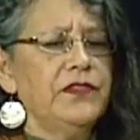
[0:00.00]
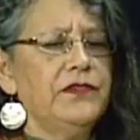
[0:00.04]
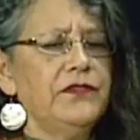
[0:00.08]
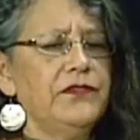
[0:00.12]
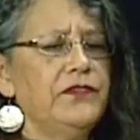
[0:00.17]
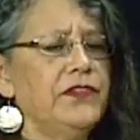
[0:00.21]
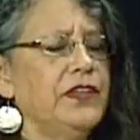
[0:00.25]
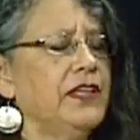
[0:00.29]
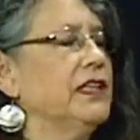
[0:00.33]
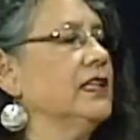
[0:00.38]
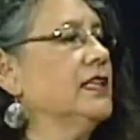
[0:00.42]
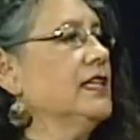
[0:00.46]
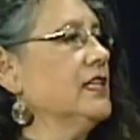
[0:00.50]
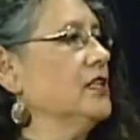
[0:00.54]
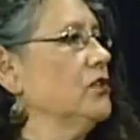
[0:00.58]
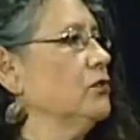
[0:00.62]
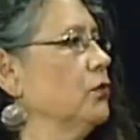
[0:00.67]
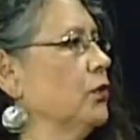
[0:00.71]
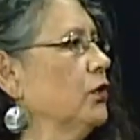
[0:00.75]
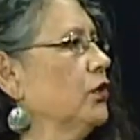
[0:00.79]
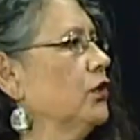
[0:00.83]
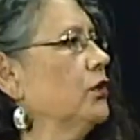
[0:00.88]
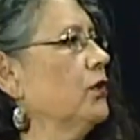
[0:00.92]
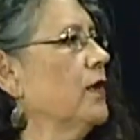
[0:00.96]
feelings
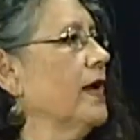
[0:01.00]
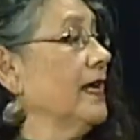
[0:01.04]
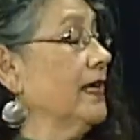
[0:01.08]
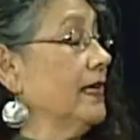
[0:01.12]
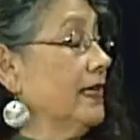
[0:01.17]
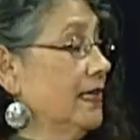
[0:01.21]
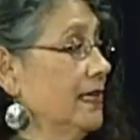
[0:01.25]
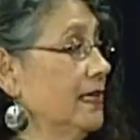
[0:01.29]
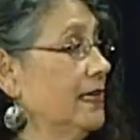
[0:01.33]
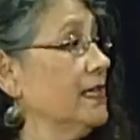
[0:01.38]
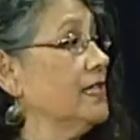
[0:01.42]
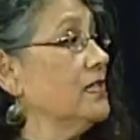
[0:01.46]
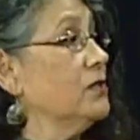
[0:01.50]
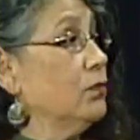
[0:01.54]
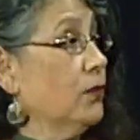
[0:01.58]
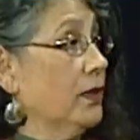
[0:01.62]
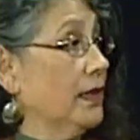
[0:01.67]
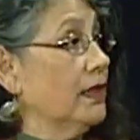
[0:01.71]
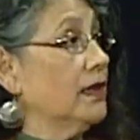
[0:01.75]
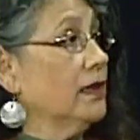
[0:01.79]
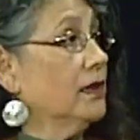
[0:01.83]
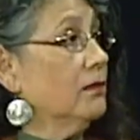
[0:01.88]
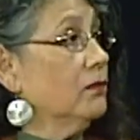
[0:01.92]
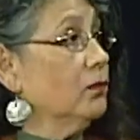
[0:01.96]
where you're at ease
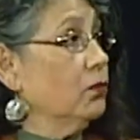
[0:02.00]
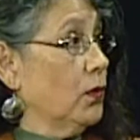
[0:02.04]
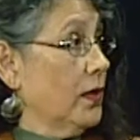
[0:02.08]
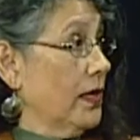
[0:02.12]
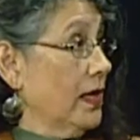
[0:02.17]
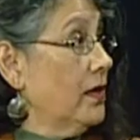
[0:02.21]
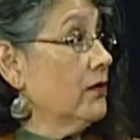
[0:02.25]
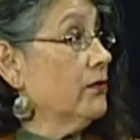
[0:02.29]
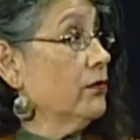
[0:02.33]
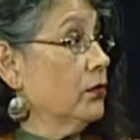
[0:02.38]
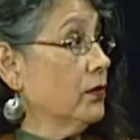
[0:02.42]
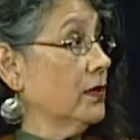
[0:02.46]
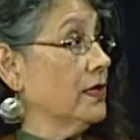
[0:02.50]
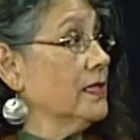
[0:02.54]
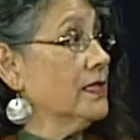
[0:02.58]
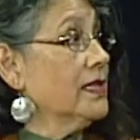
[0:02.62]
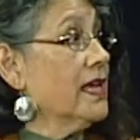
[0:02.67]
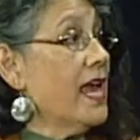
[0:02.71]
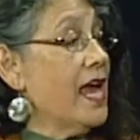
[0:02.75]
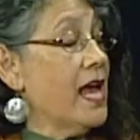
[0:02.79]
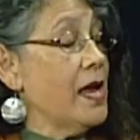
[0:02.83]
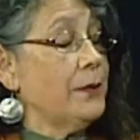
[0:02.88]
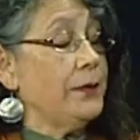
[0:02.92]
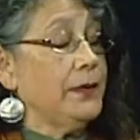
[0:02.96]
with whatever is
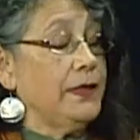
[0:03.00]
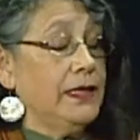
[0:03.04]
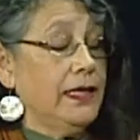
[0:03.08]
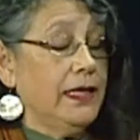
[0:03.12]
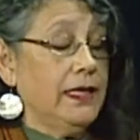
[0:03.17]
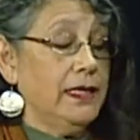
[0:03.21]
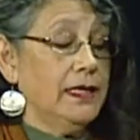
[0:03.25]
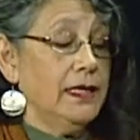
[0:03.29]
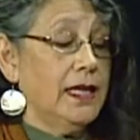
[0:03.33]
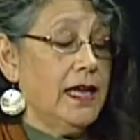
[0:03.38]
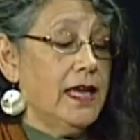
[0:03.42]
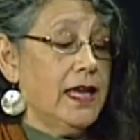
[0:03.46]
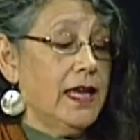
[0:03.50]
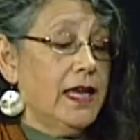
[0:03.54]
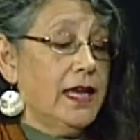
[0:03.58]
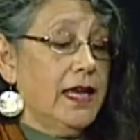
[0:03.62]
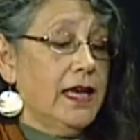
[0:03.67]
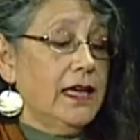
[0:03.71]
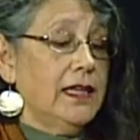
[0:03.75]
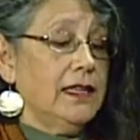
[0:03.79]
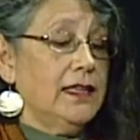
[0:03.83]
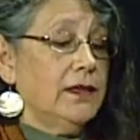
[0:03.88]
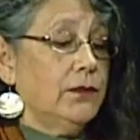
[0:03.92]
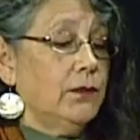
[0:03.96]
happening.
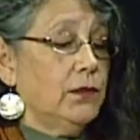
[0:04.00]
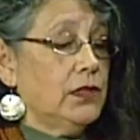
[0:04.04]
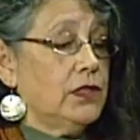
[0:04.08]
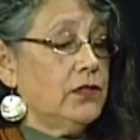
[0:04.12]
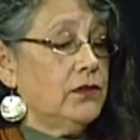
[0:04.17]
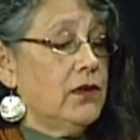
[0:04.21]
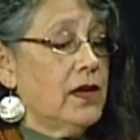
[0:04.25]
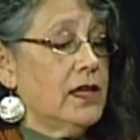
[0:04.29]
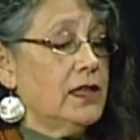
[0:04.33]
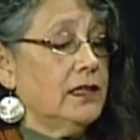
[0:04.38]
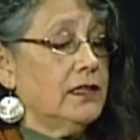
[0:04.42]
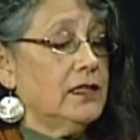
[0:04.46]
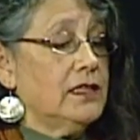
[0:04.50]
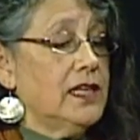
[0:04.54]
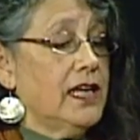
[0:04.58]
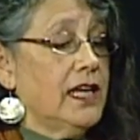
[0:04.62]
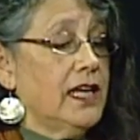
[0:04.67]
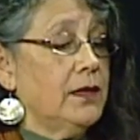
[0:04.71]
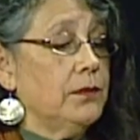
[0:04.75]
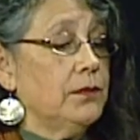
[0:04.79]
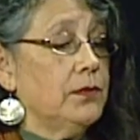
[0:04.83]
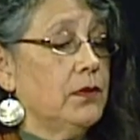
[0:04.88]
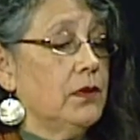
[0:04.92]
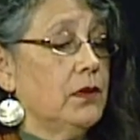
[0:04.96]
And then when you're on the
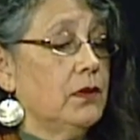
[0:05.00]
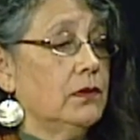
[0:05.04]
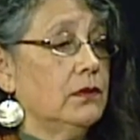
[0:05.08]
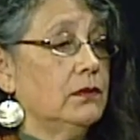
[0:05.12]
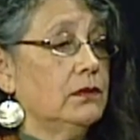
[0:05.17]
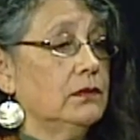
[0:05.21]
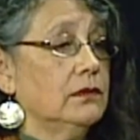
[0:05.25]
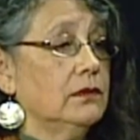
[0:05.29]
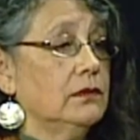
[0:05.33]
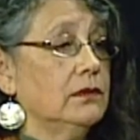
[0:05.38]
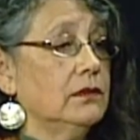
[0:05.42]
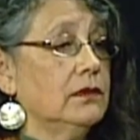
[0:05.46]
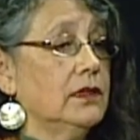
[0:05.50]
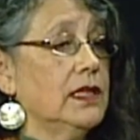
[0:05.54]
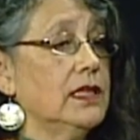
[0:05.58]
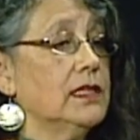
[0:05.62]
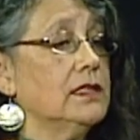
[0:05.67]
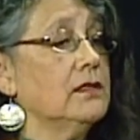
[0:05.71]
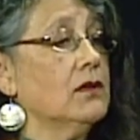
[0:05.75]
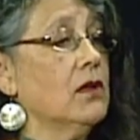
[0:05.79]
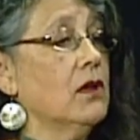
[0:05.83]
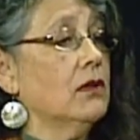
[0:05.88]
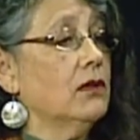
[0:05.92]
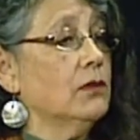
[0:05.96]
table,
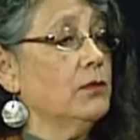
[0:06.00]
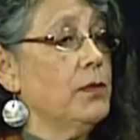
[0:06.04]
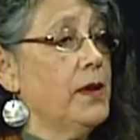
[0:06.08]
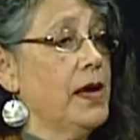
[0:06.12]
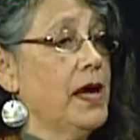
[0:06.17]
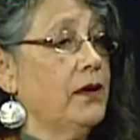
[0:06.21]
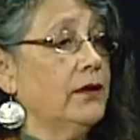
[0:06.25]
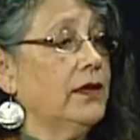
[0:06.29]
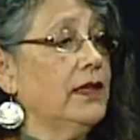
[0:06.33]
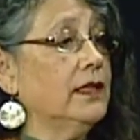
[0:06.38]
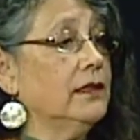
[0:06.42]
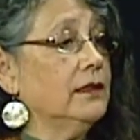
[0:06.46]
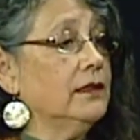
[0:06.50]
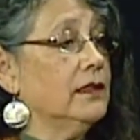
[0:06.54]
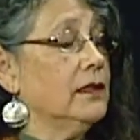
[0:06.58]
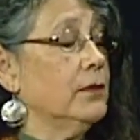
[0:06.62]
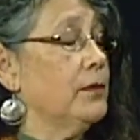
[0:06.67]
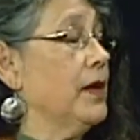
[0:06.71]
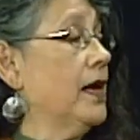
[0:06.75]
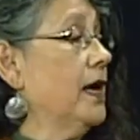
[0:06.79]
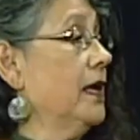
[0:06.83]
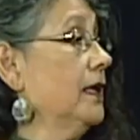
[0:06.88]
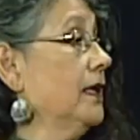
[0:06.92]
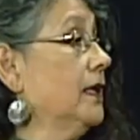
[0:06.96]
it's all about the
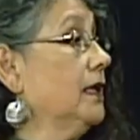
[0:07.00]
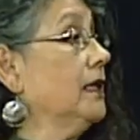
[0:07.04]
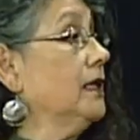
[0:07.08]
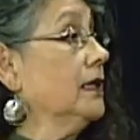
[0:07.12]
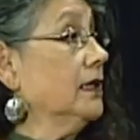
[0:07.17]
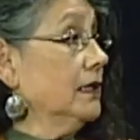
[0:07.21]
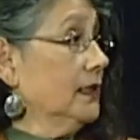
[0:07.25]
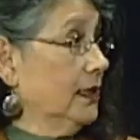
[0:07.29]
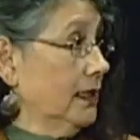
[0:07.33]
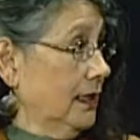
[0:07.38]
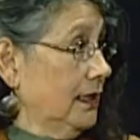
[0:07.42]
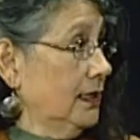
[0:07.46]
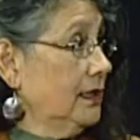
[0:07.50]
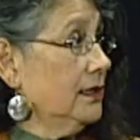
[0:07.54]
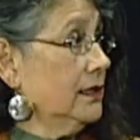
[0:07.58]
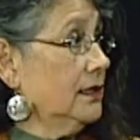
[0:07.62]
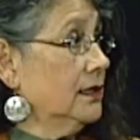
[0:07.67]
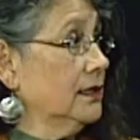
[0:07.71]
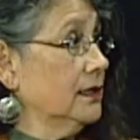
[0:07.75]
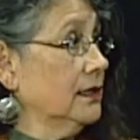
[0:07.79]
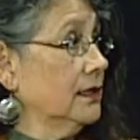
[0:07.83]
body healing.